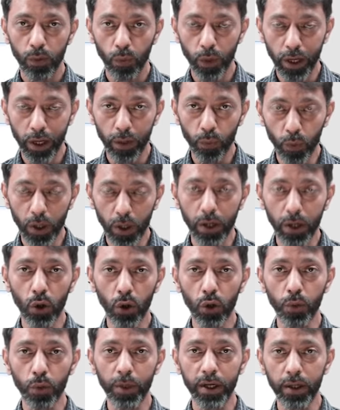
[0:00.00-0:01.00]
wherein one
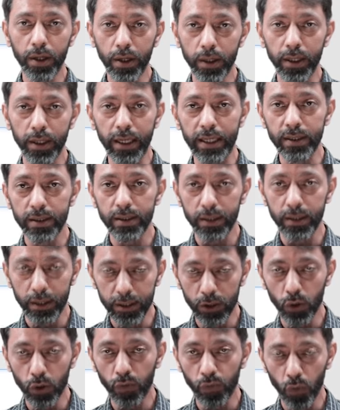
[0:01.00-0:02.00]
document contains the
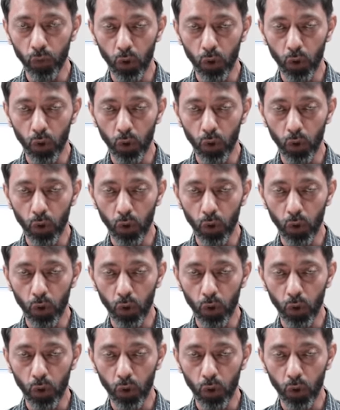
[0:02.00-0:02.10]
list of